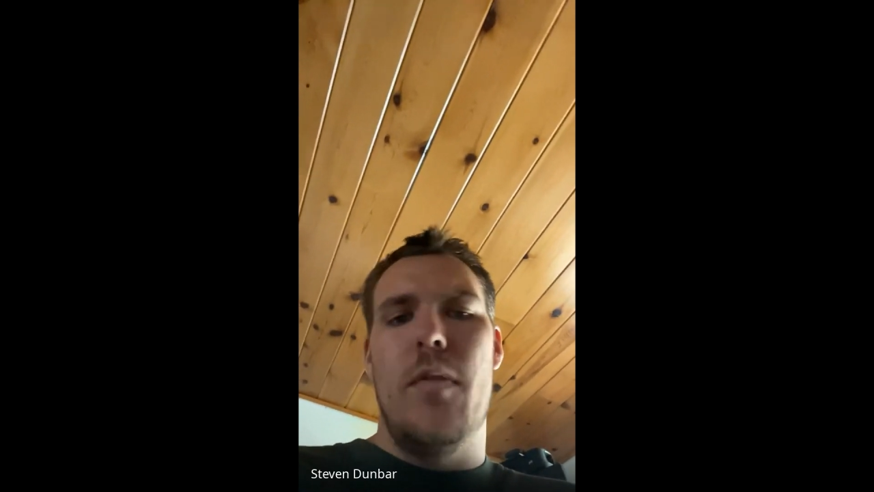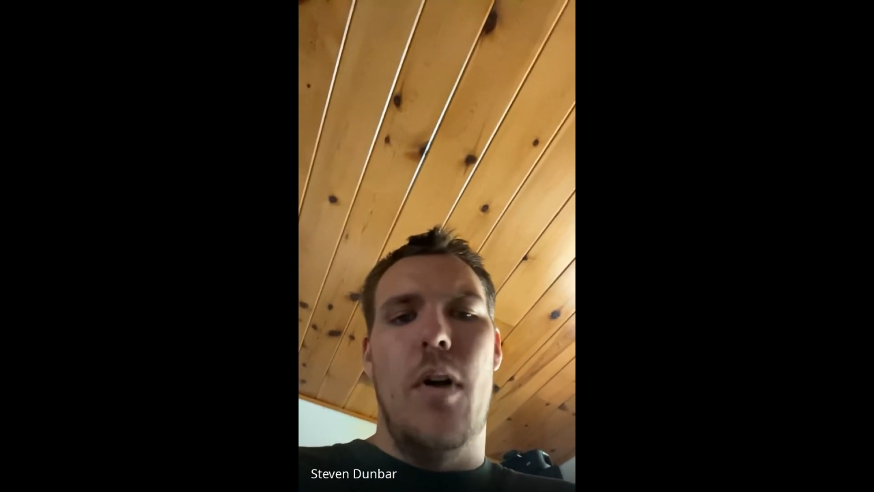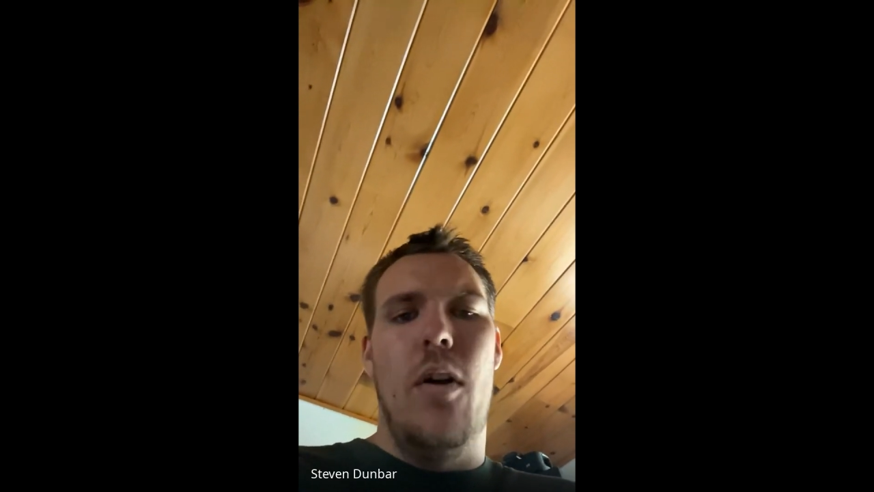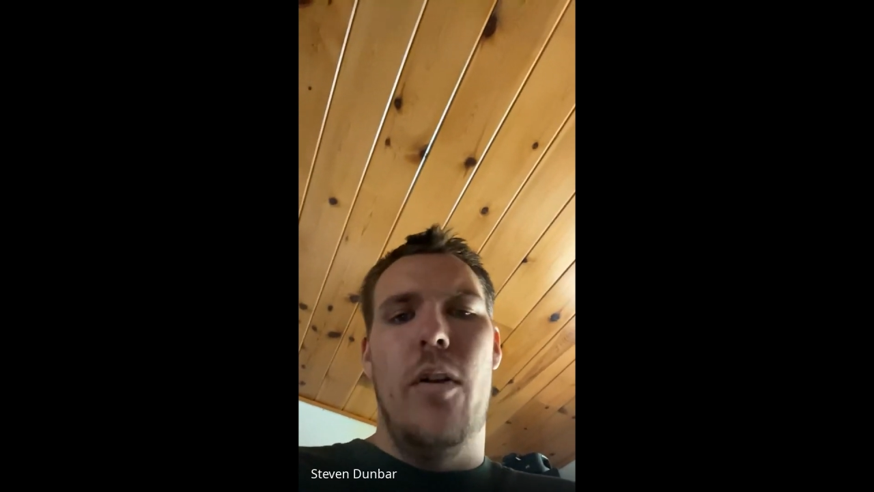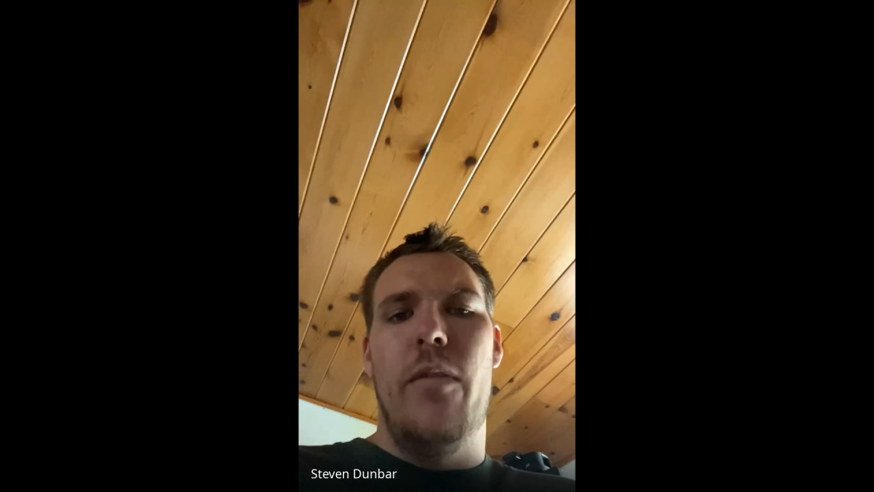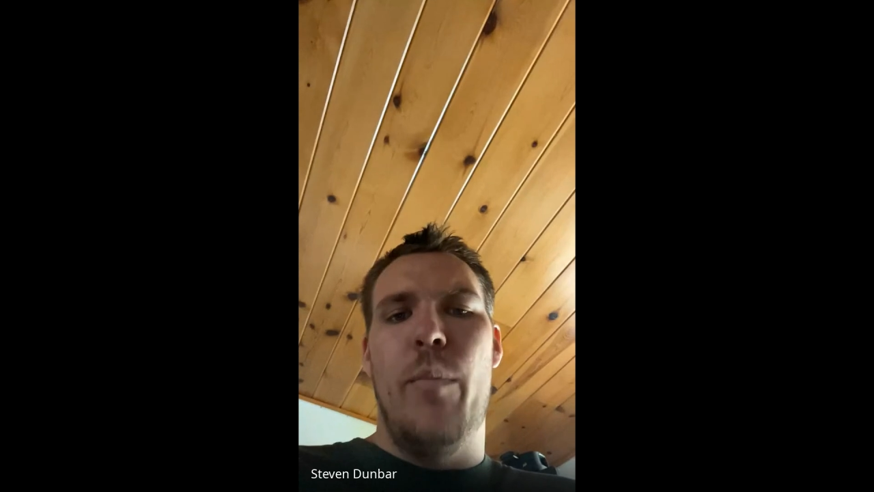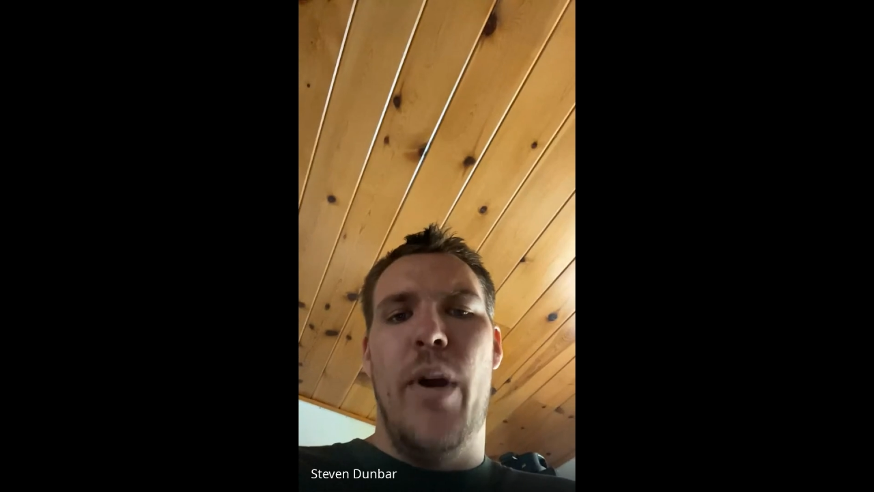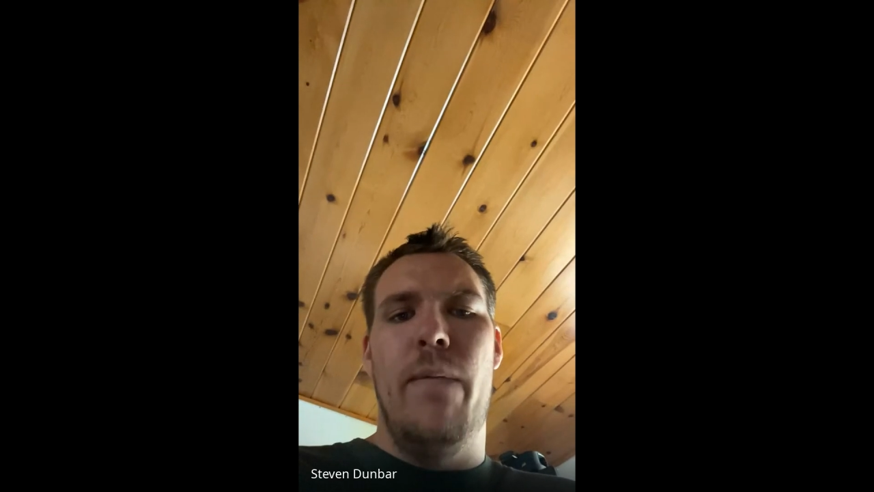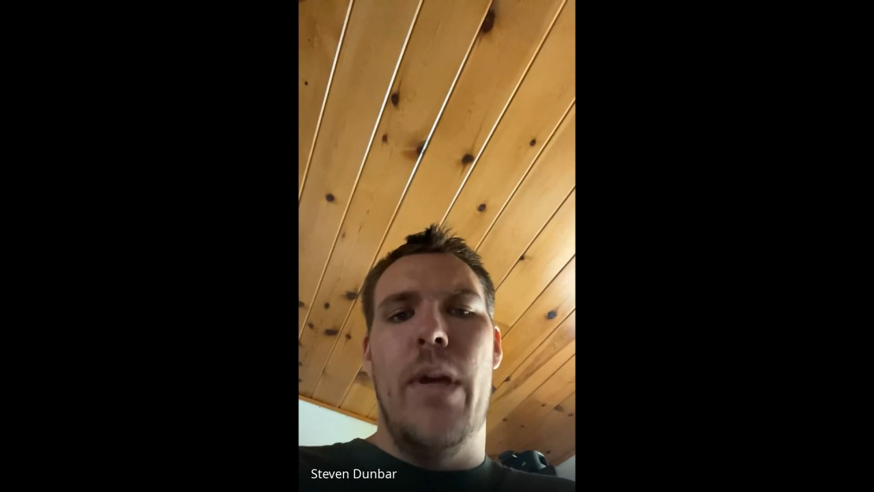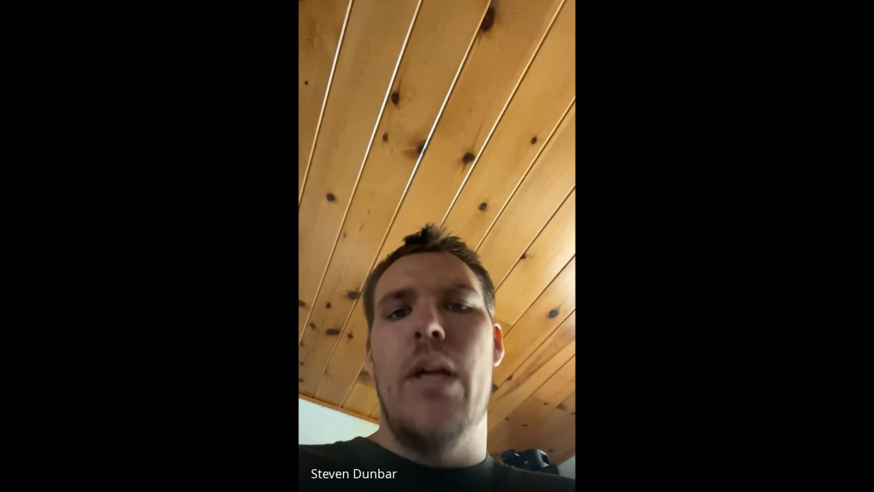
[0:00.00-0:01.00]
all of
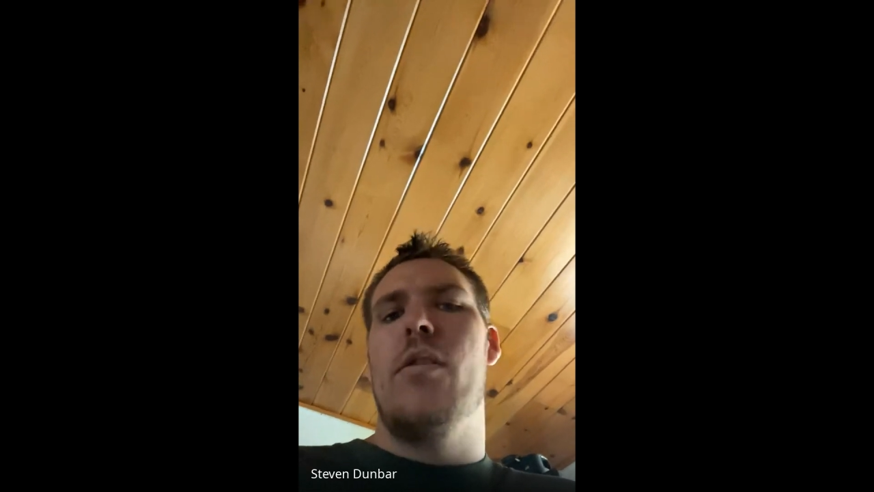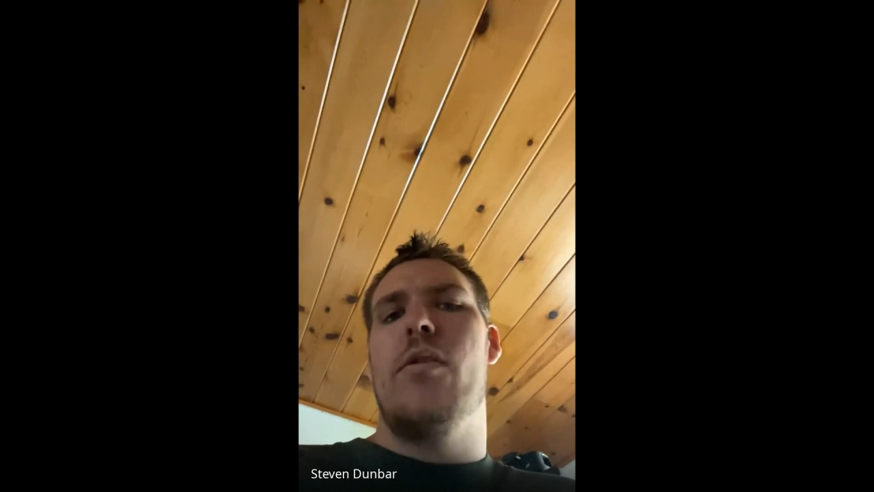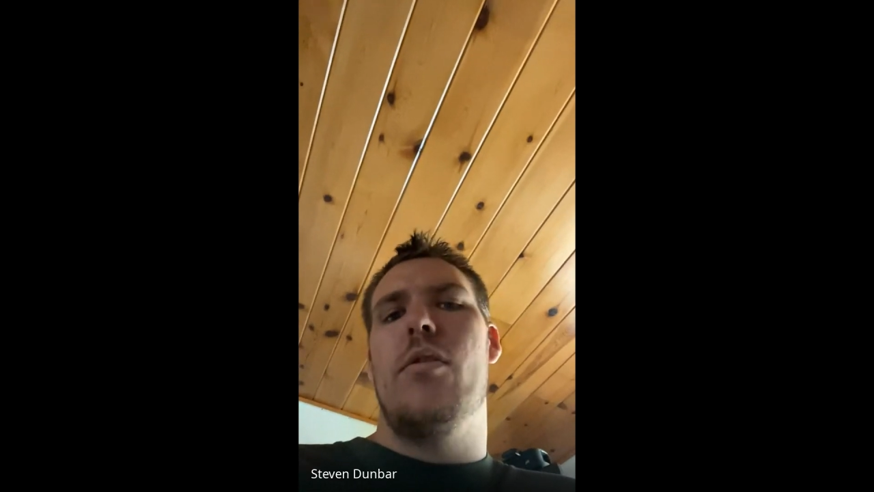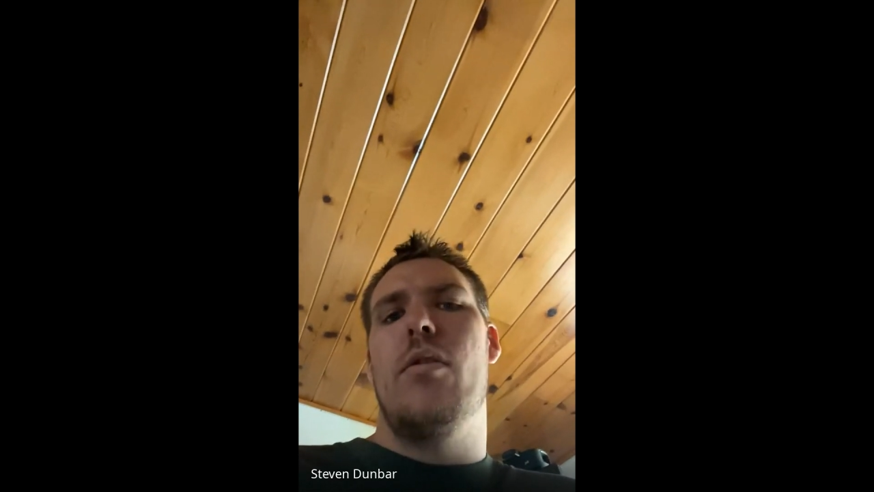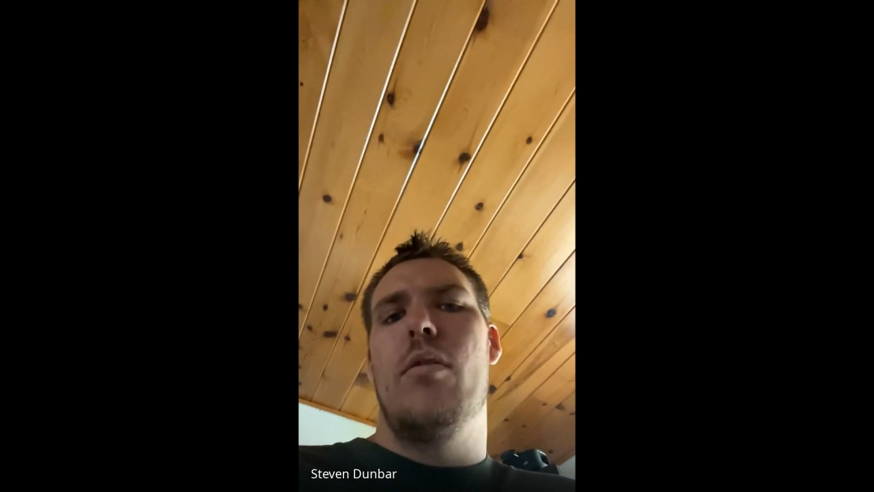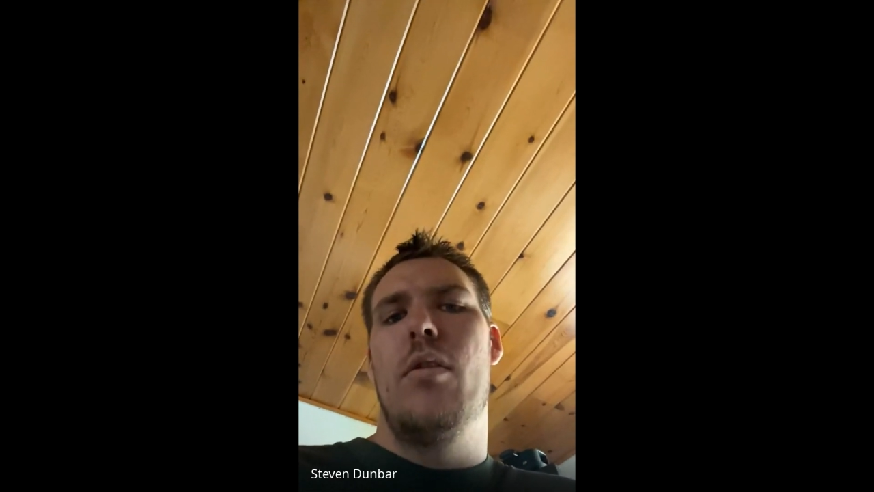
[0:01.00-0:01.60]
my vents.